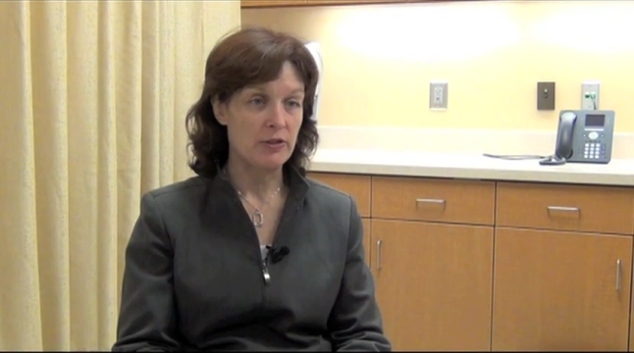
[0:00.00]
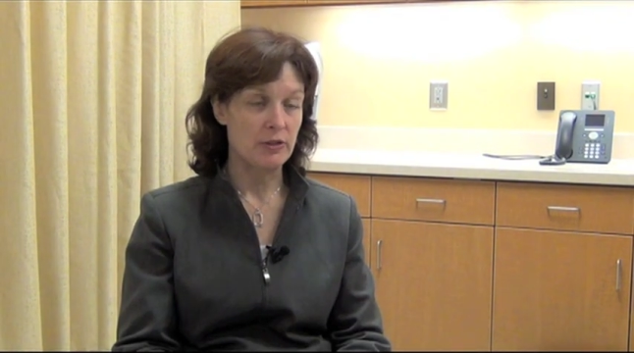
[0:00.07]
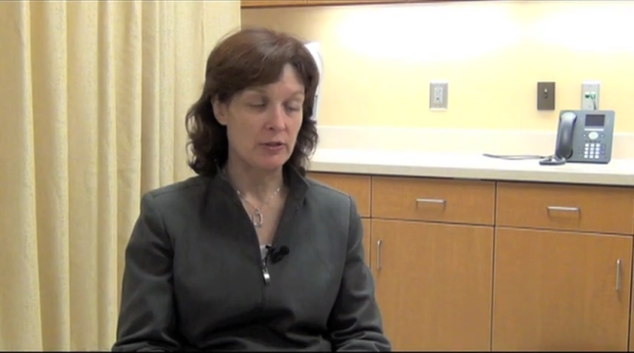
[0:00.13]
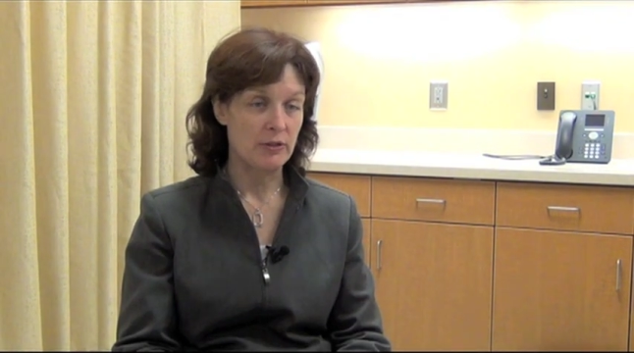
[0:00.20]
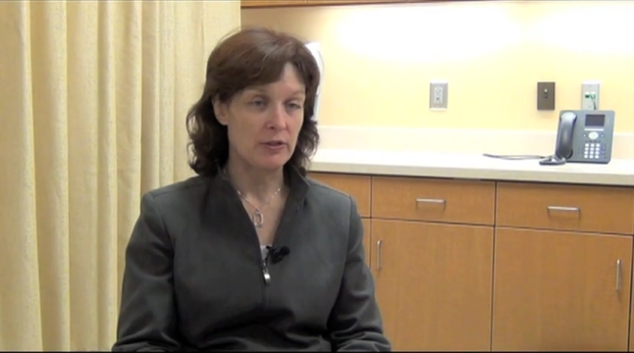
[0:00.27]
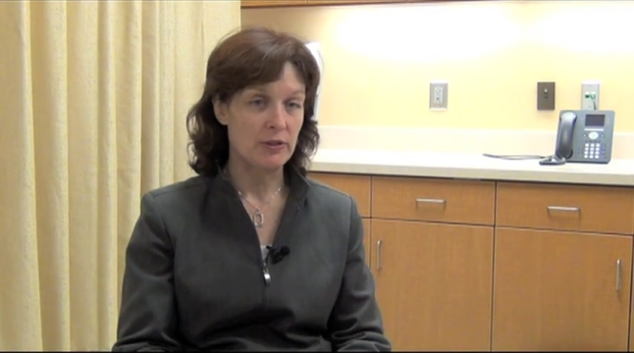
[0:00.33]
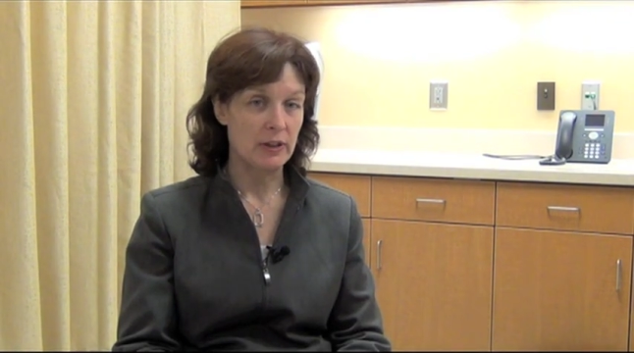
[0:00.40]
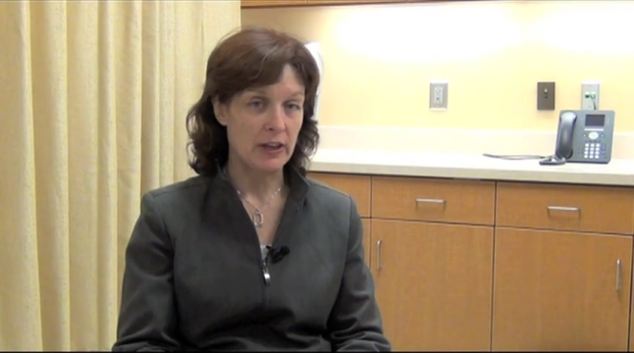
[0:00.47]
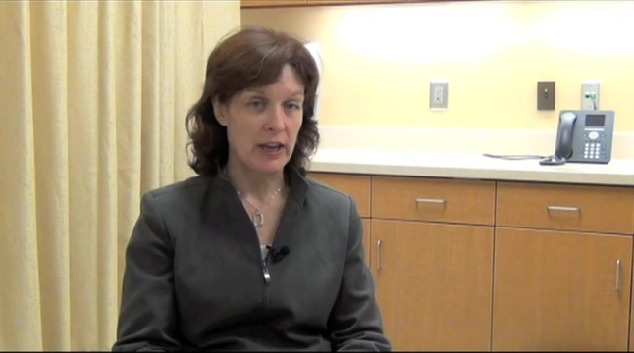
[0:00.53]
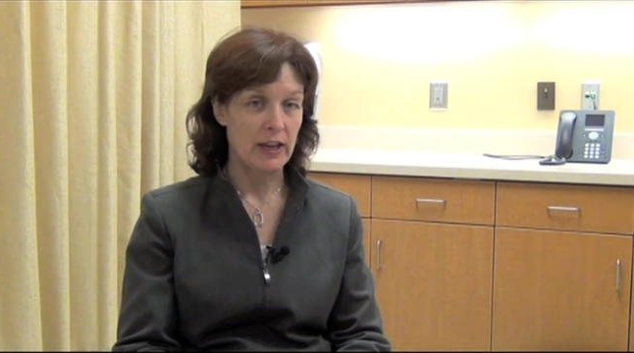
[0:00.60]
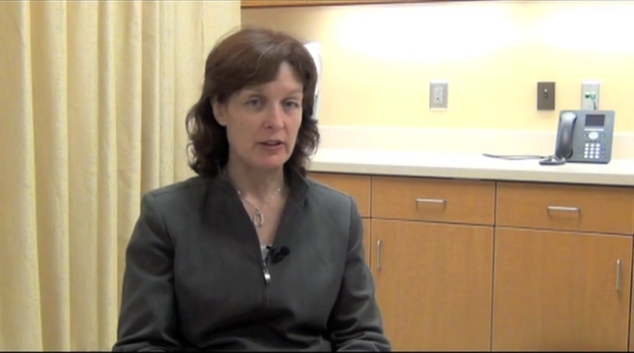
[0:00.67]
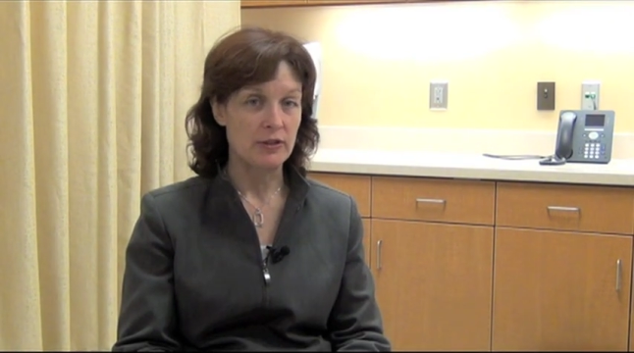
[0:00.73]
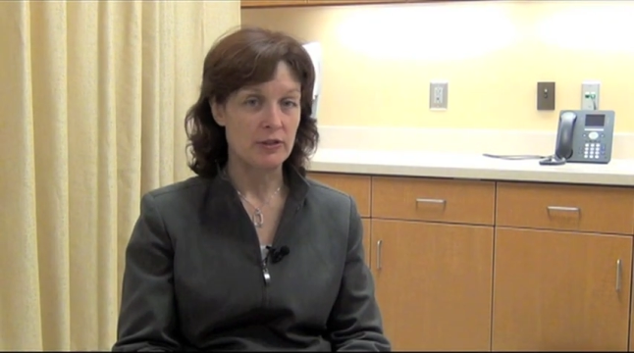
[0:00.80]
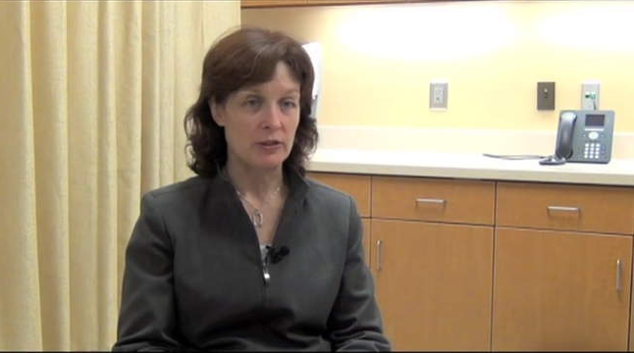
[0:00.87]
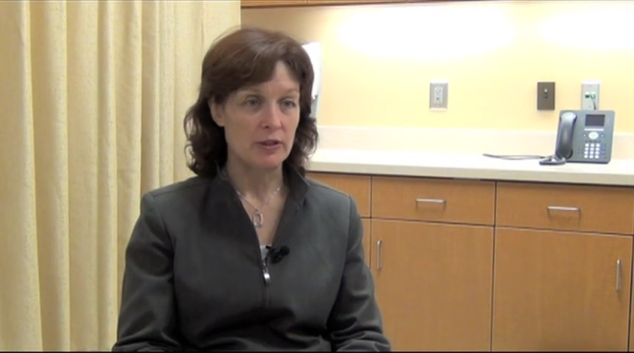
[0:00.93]
So it's a
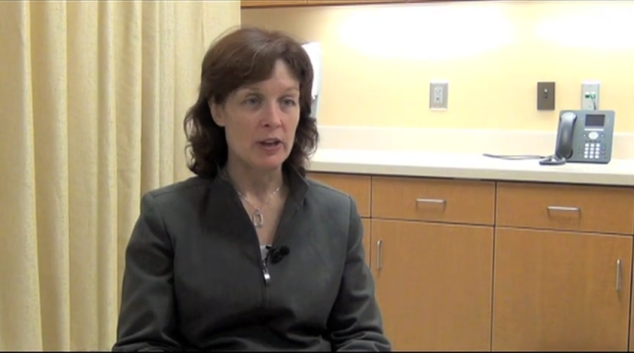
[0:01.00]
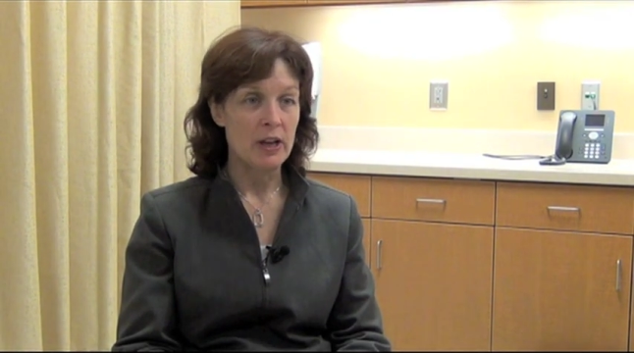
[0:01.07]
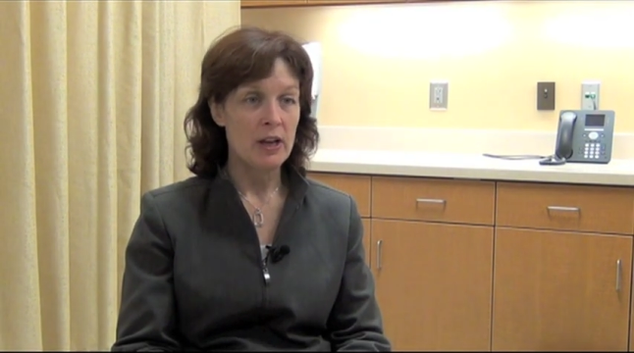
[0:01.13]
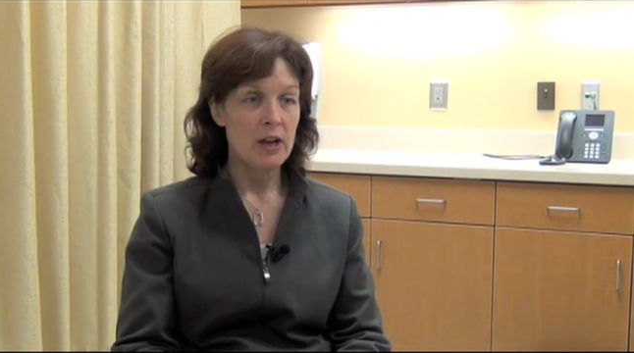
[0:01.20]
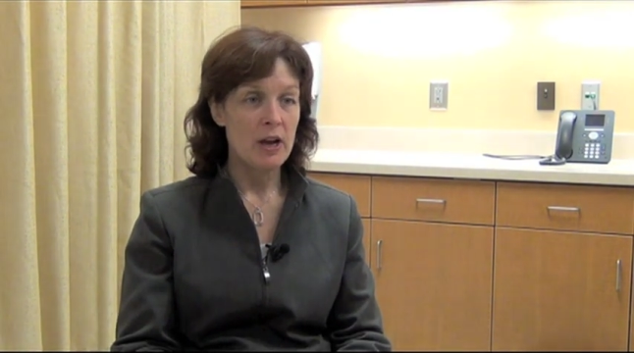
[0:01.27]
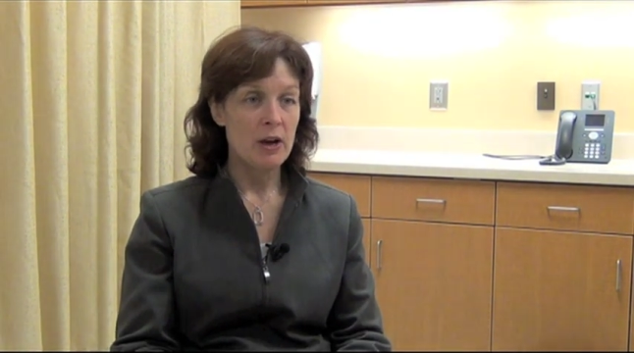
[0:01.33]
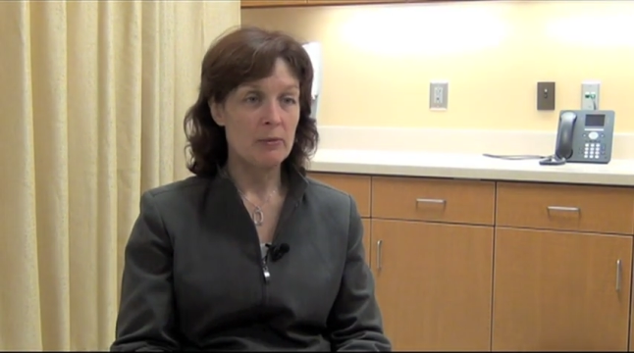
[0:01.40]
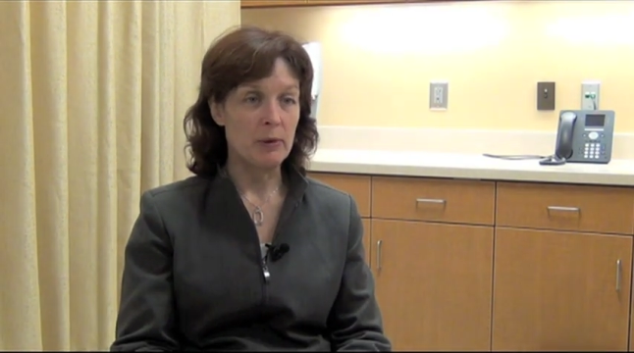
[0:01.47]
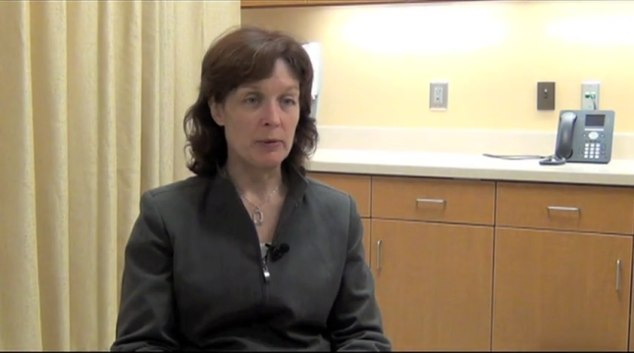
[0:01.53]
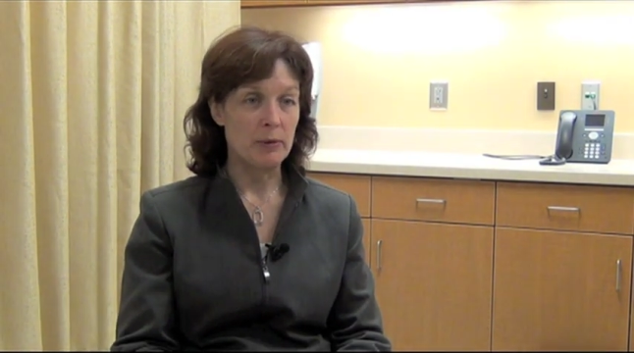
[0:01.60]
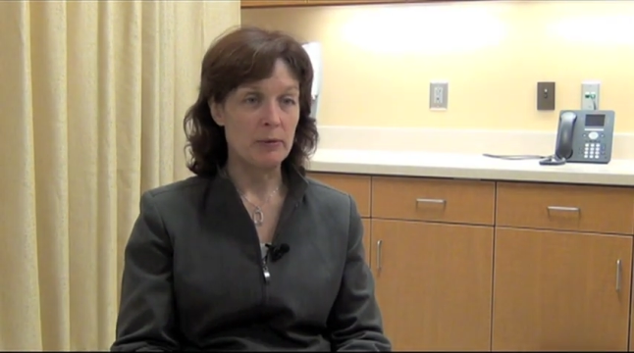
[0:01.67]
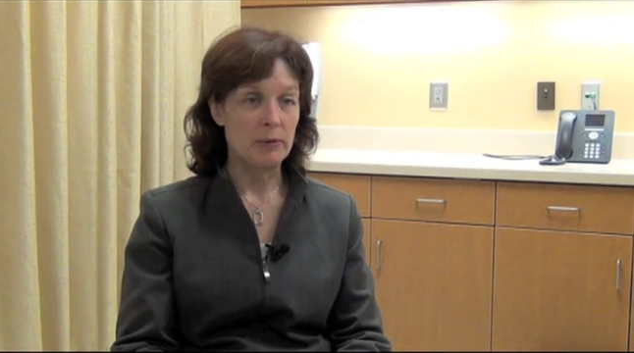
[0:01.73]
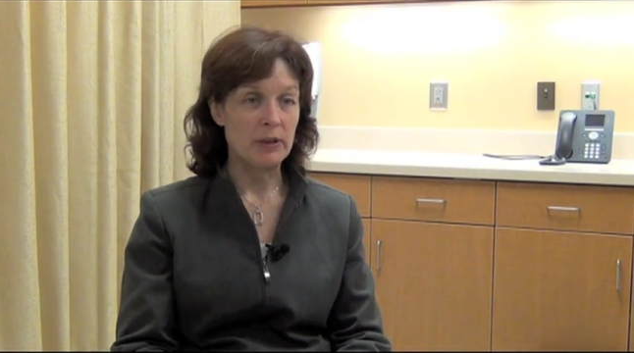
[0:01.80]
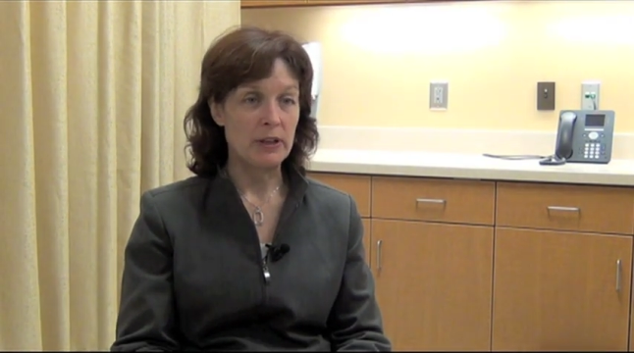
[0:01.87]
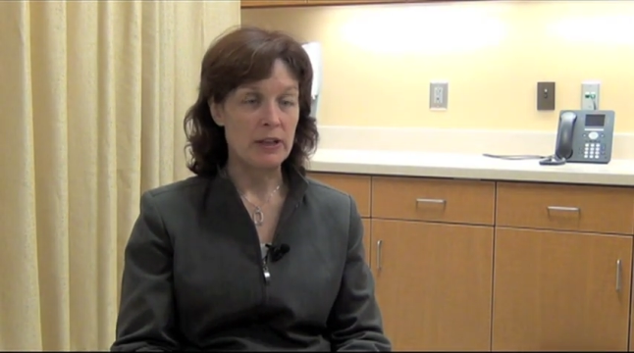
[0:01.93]
cancer where
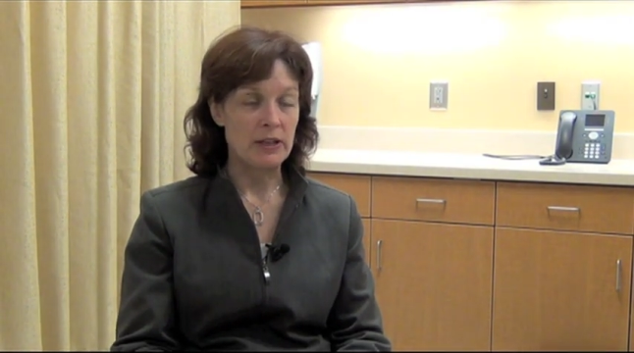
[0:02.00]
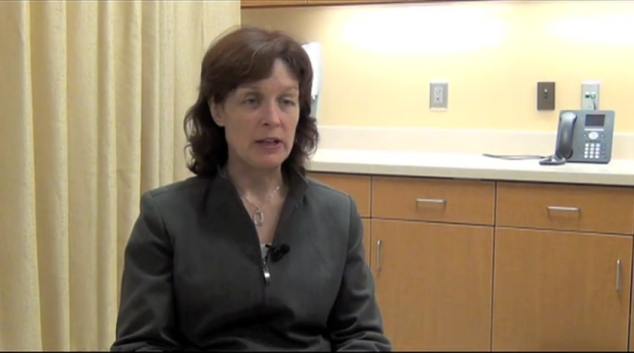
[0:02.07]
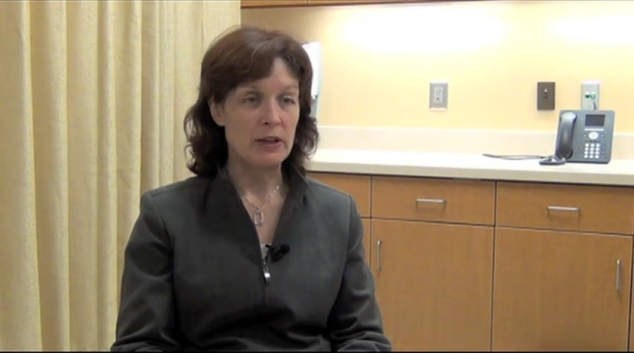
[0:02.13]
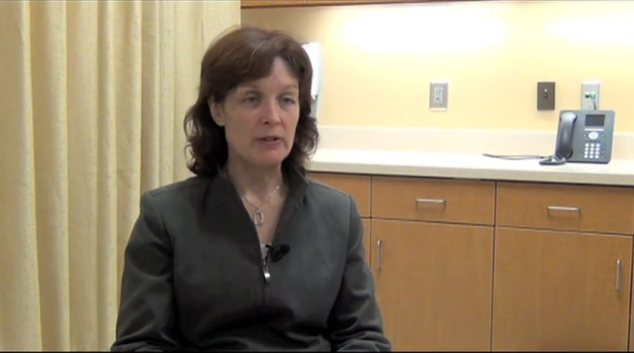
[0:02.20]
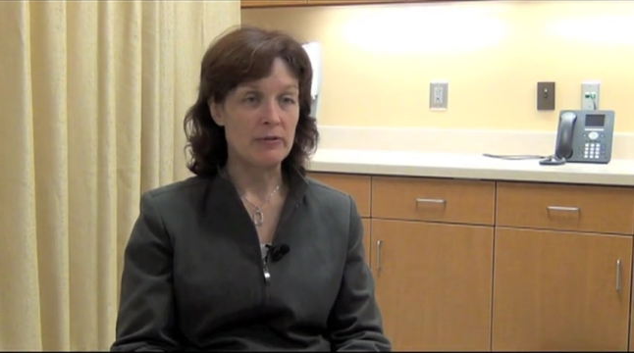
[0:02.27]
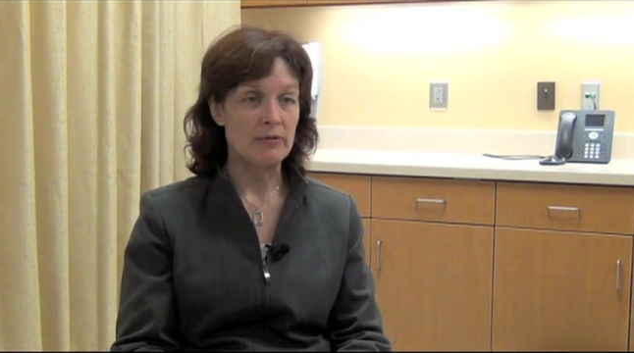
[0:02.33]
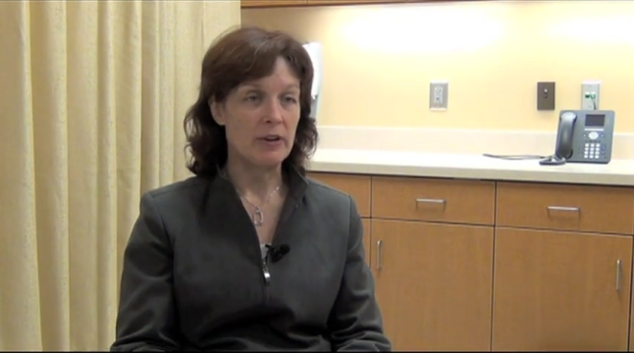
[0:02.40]
we really need to